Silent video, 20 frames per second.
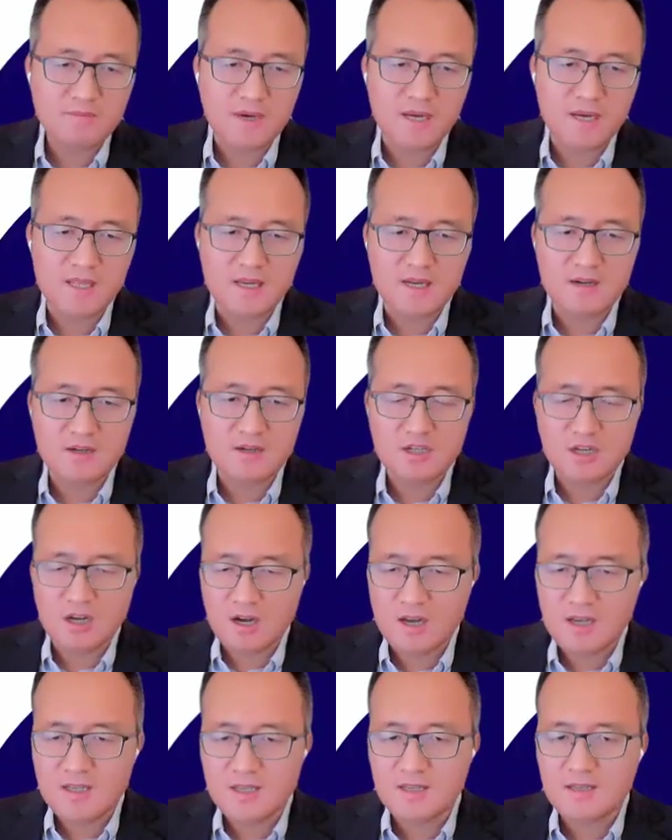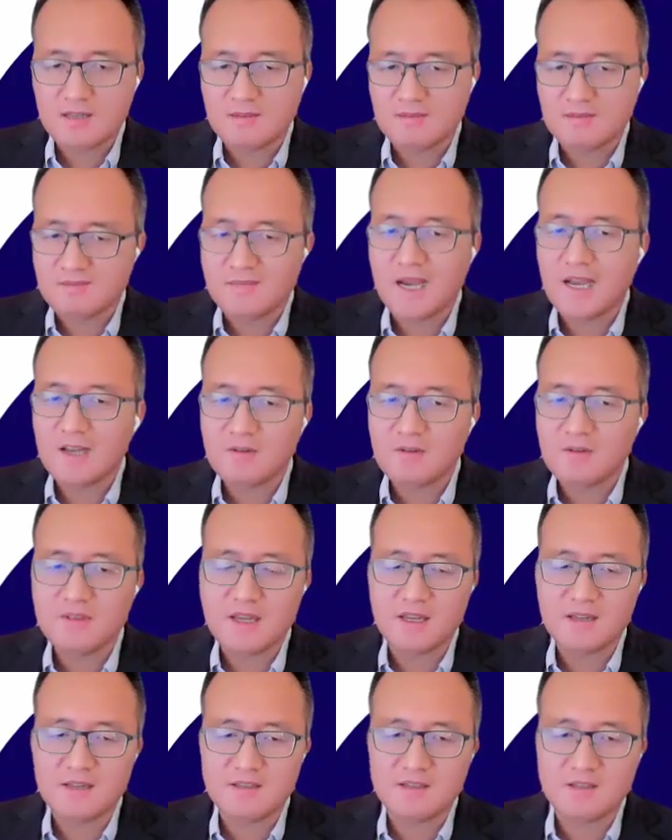but their jockey, I don't
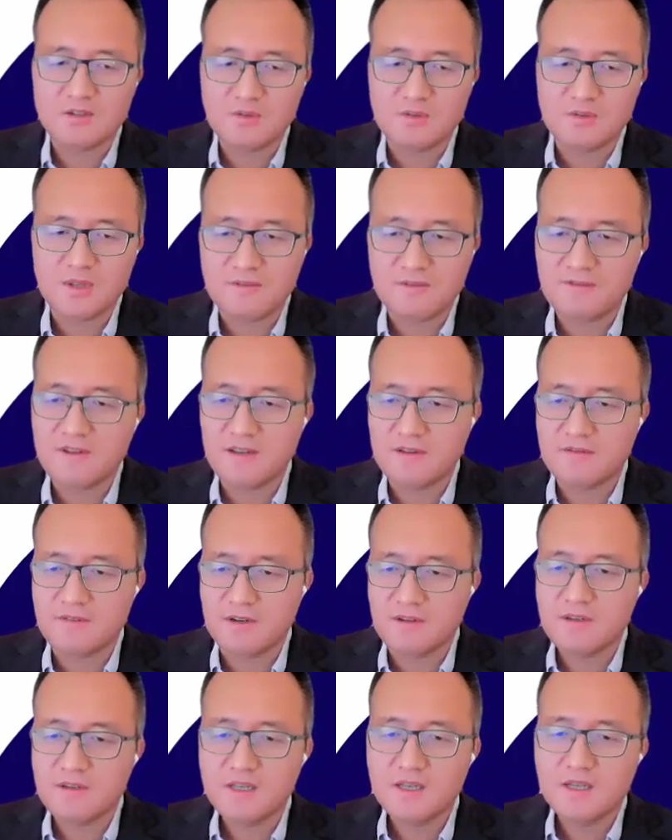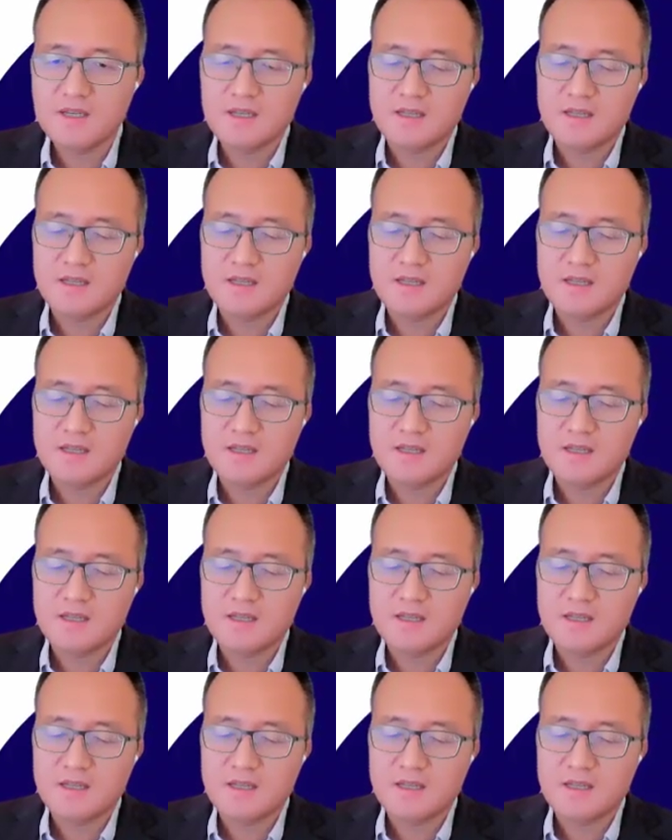think it is to their flavor,